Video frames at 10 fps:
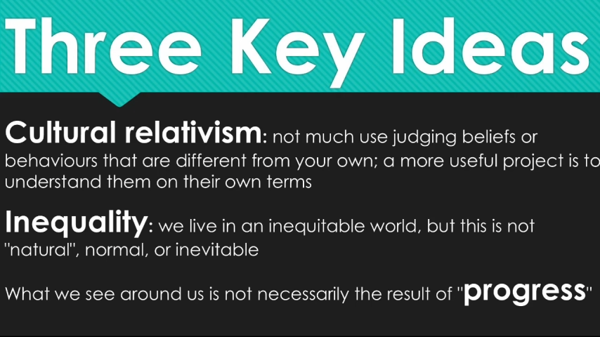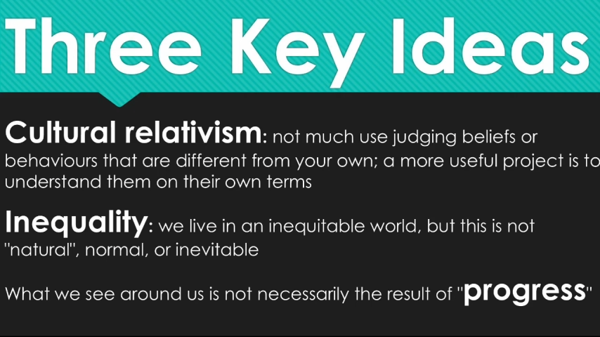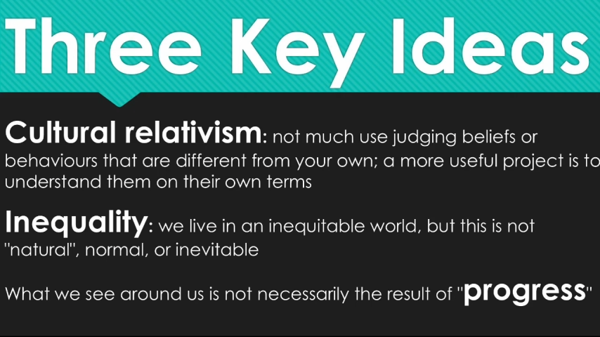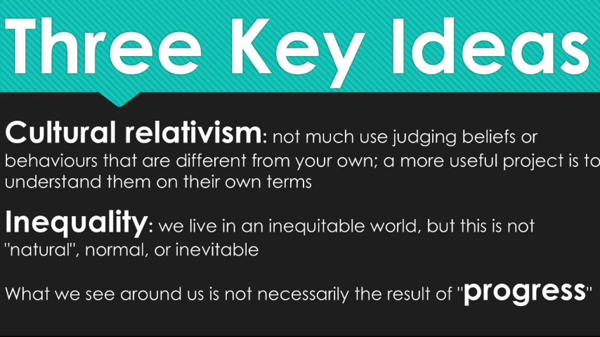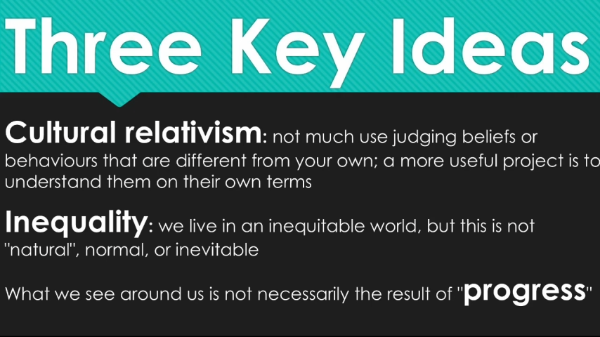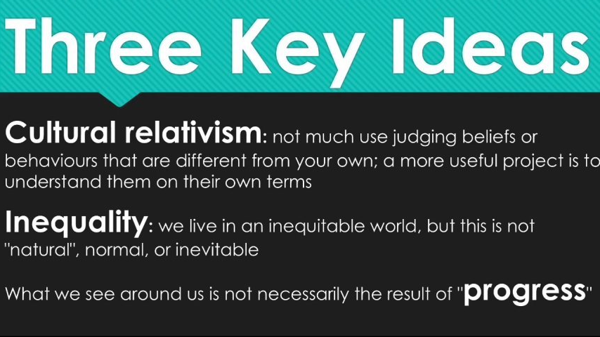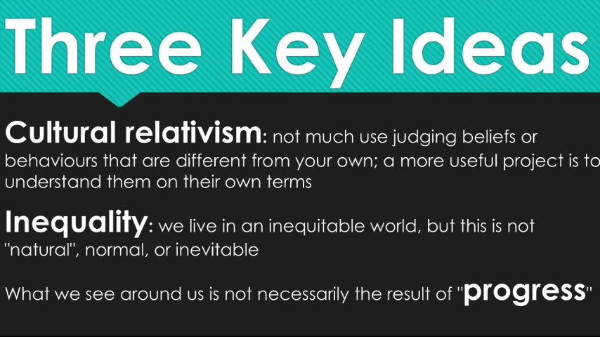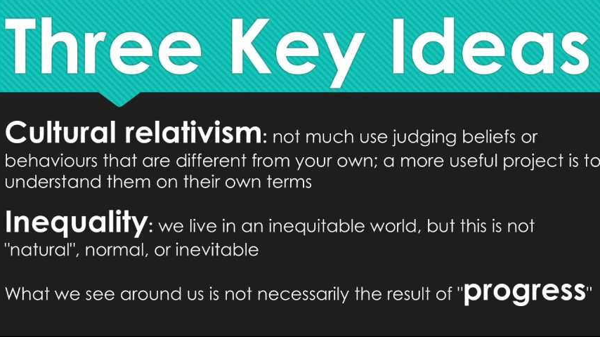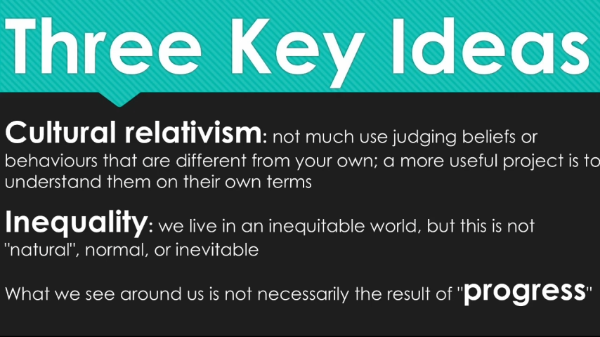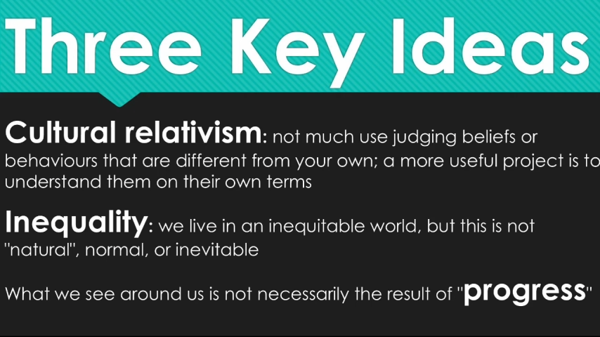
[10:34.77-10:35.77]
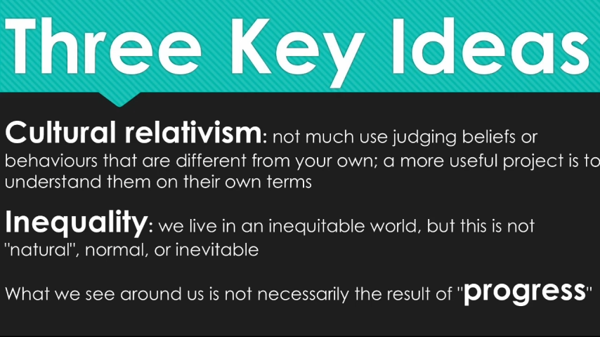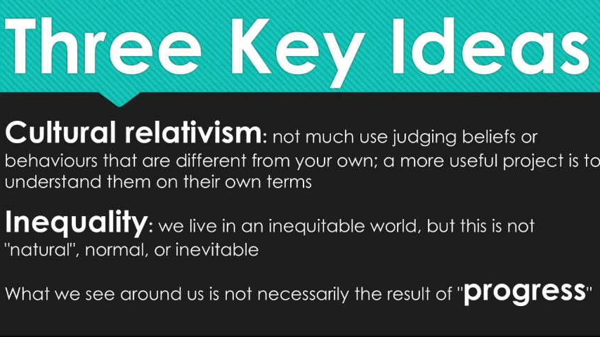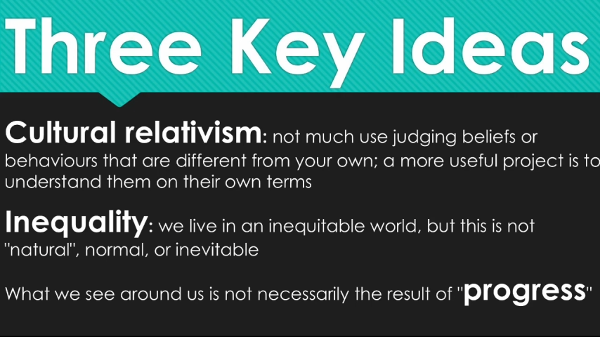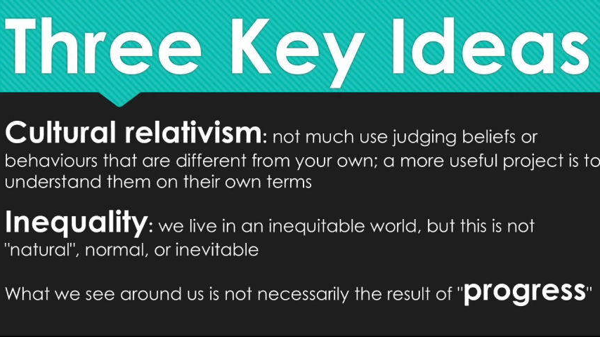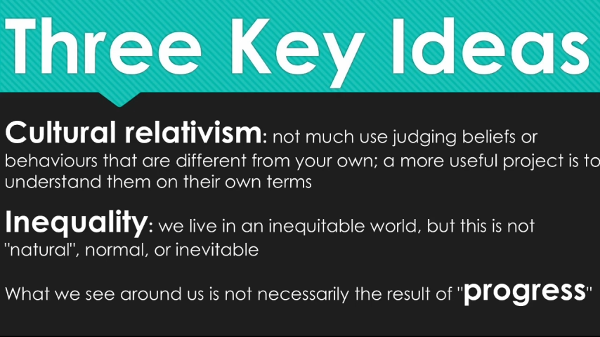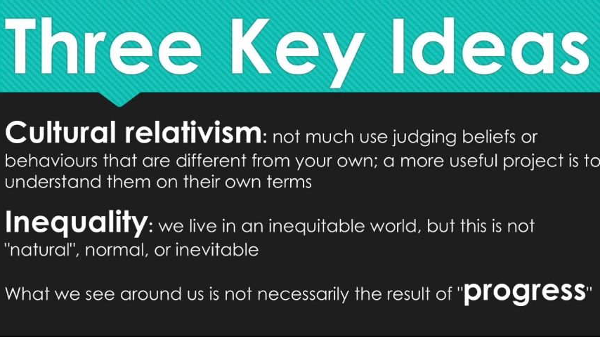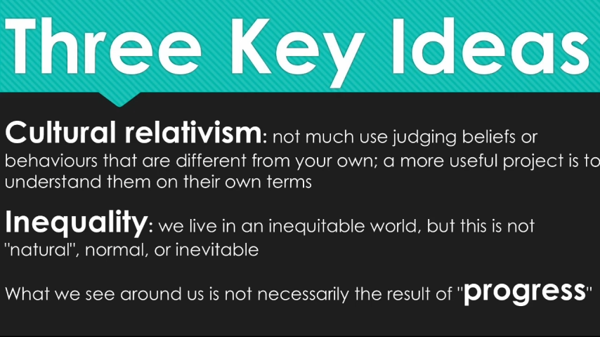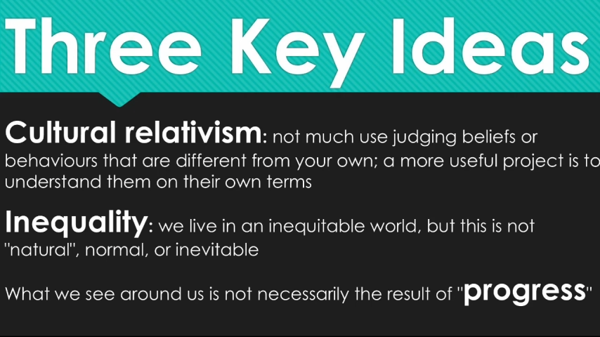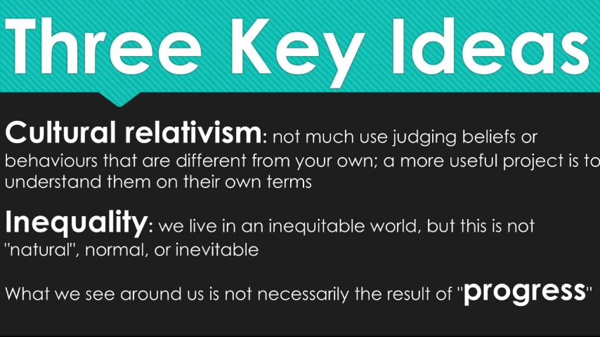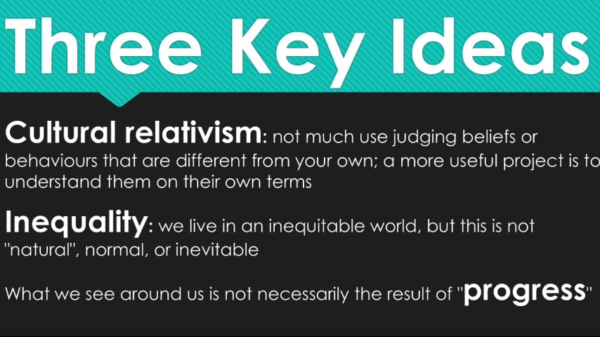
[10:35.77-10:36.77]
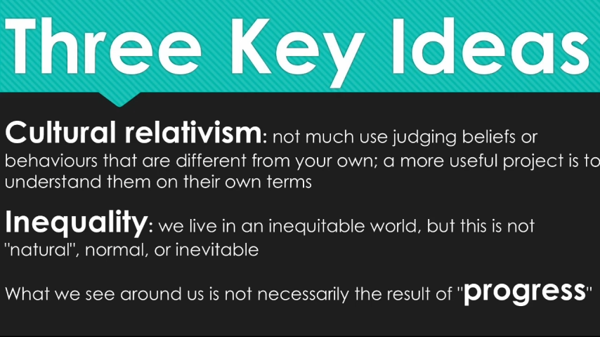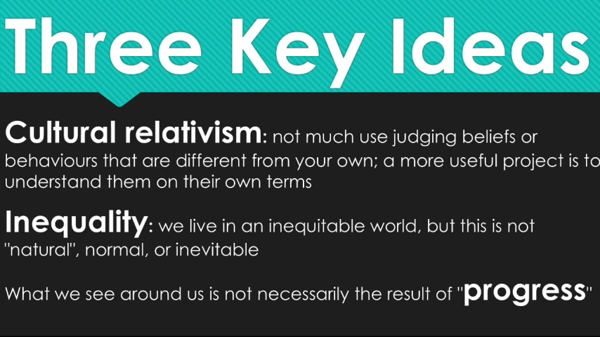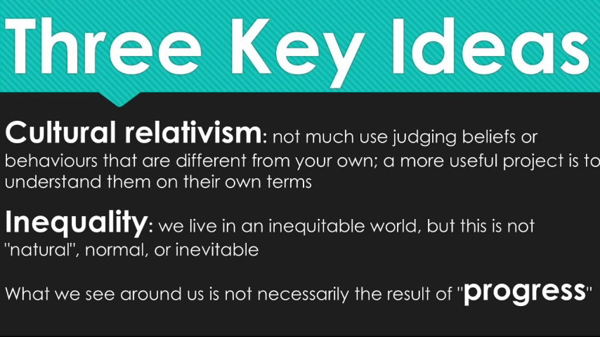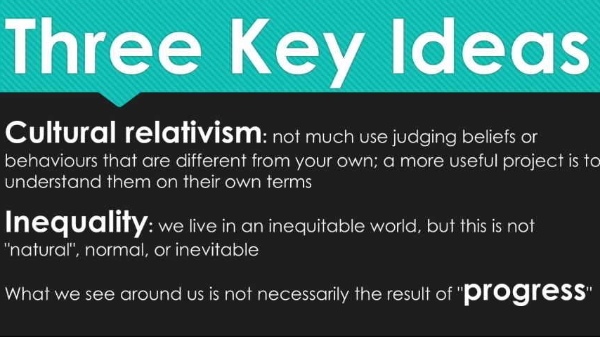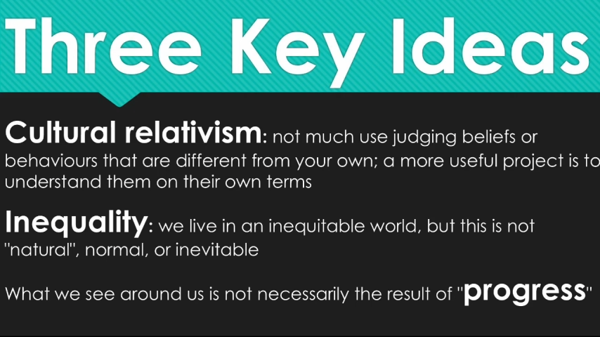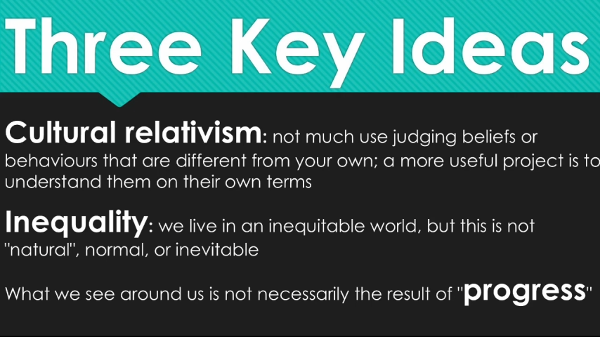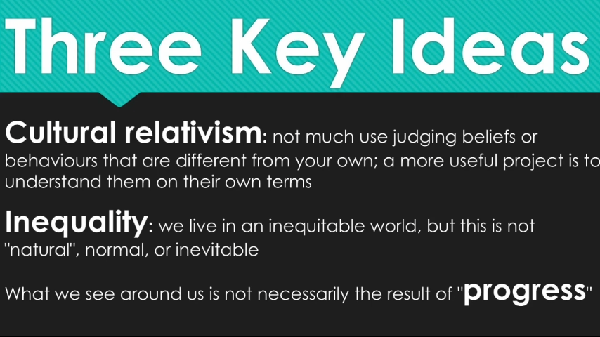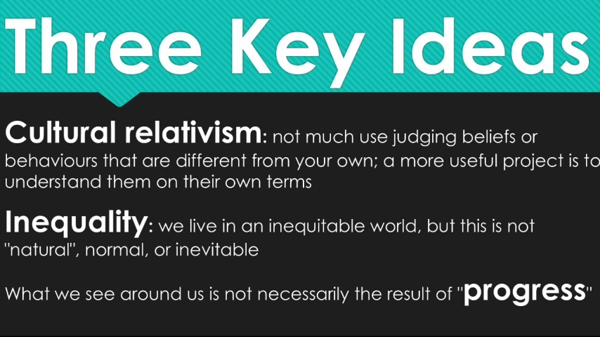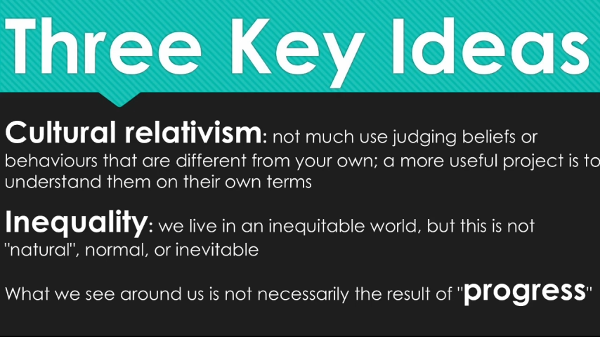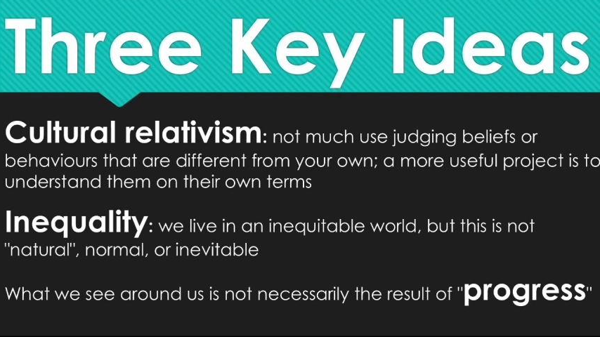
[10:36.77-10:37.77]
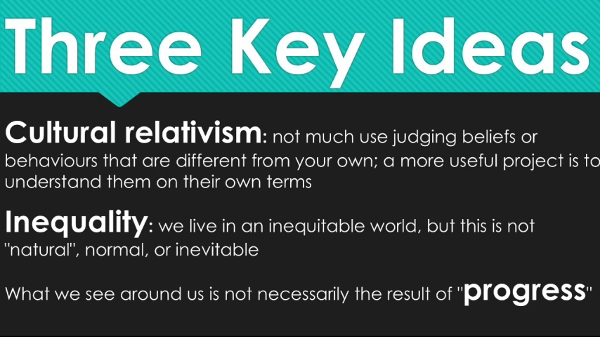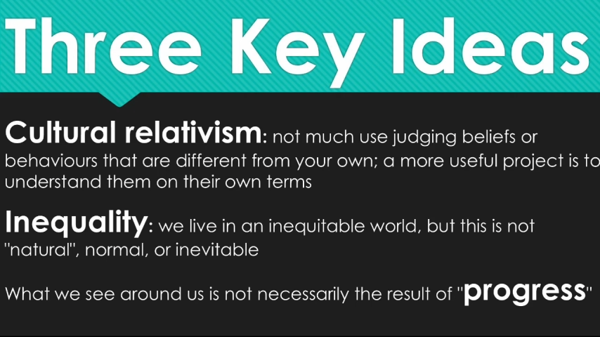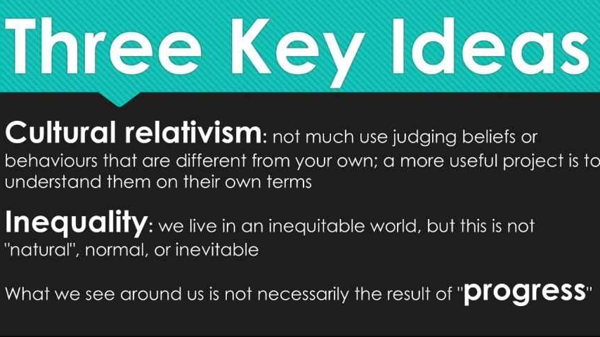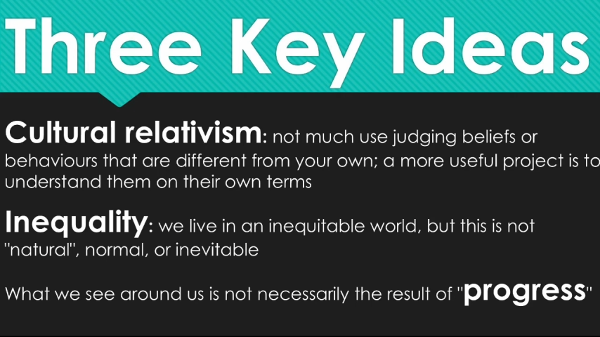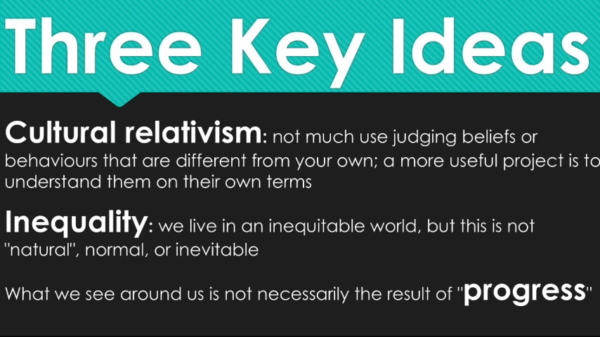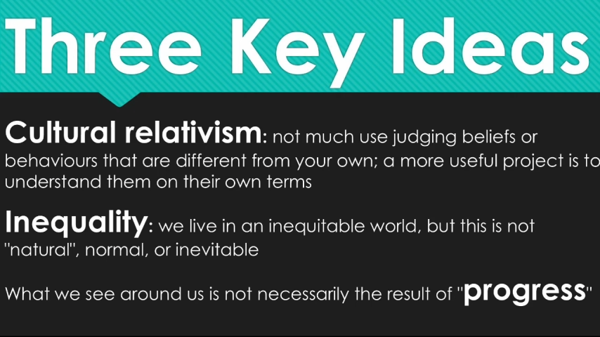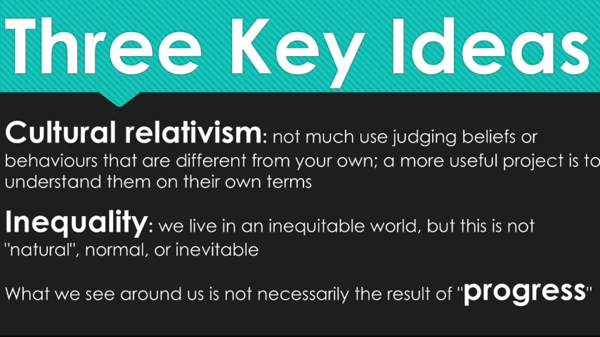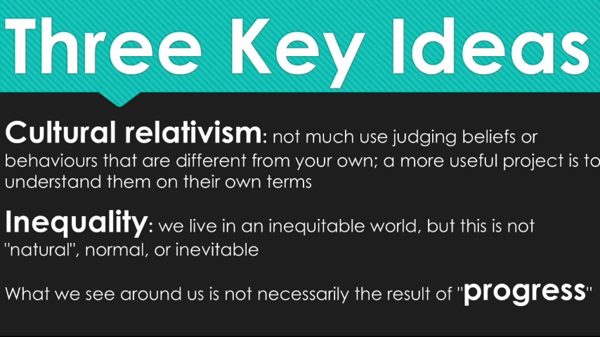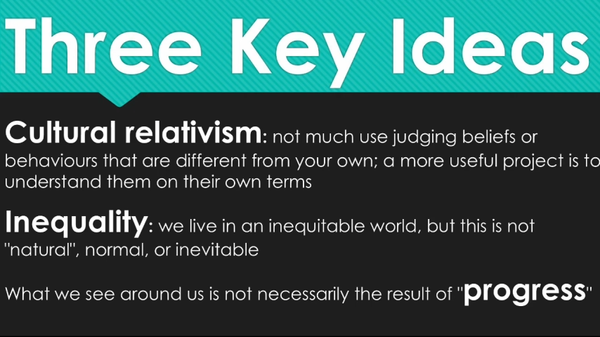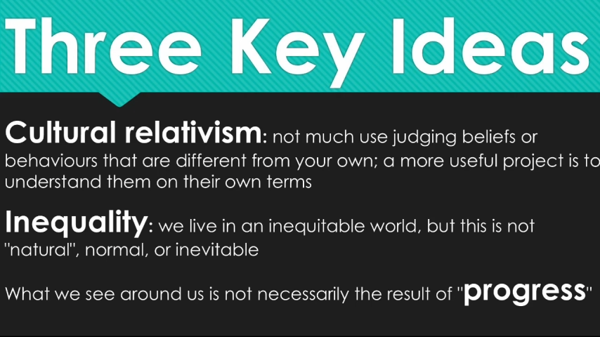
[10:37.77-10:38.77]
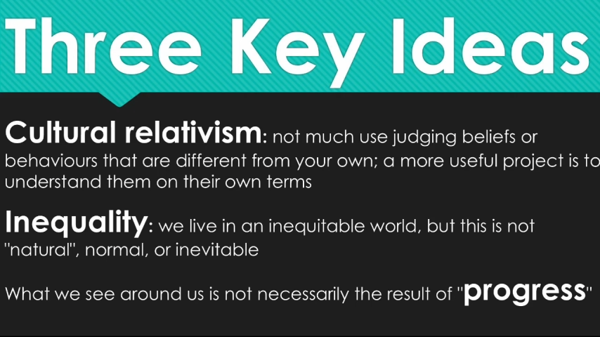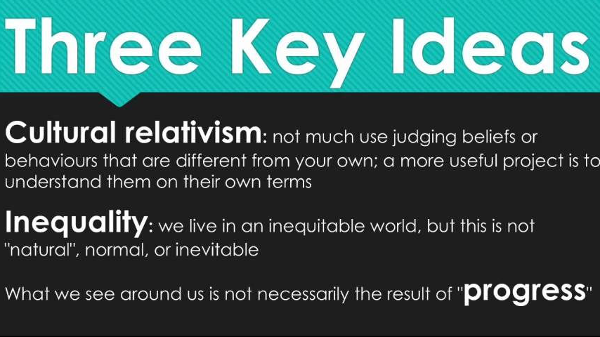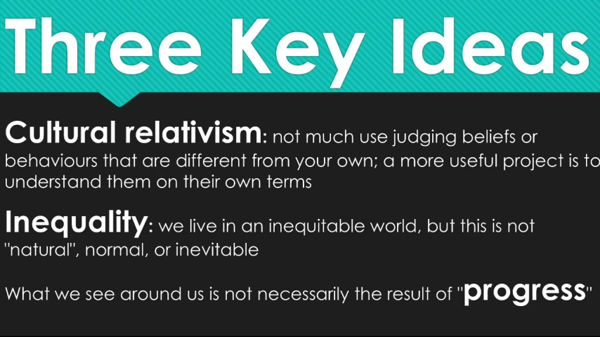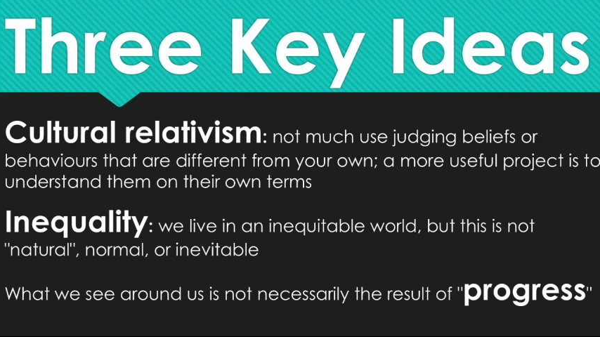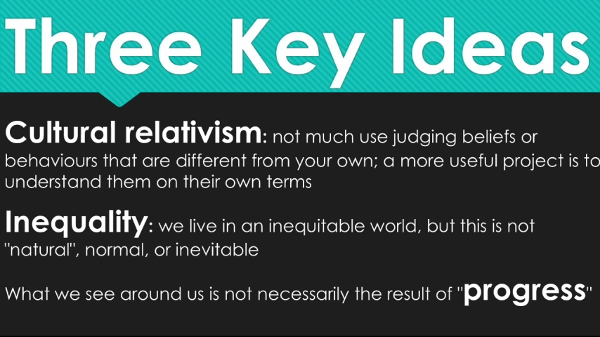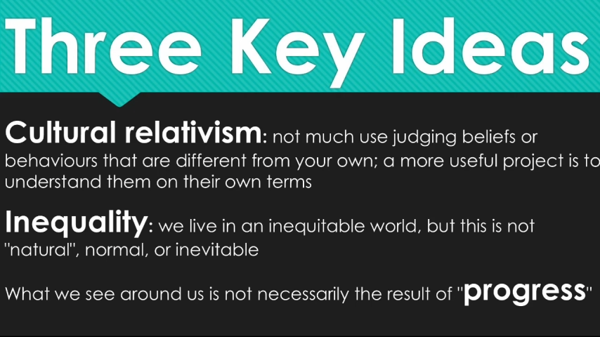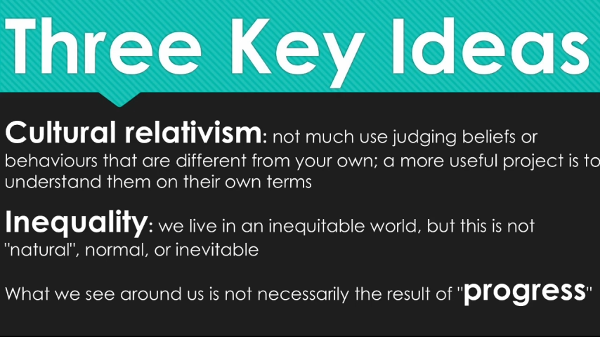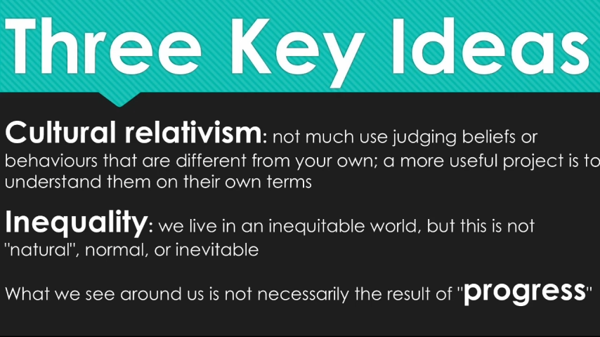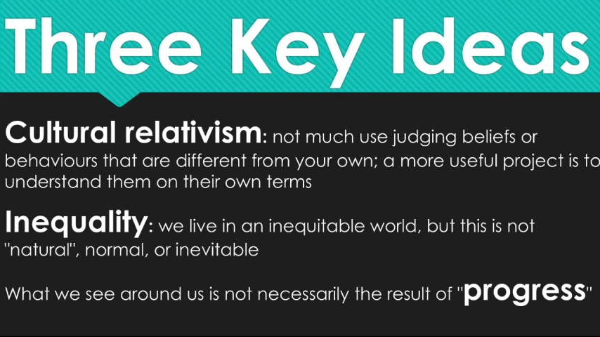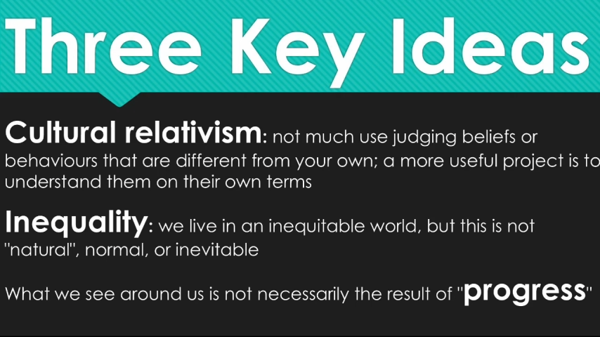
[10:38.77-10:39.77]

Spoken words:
Nobody's mouth can be seen.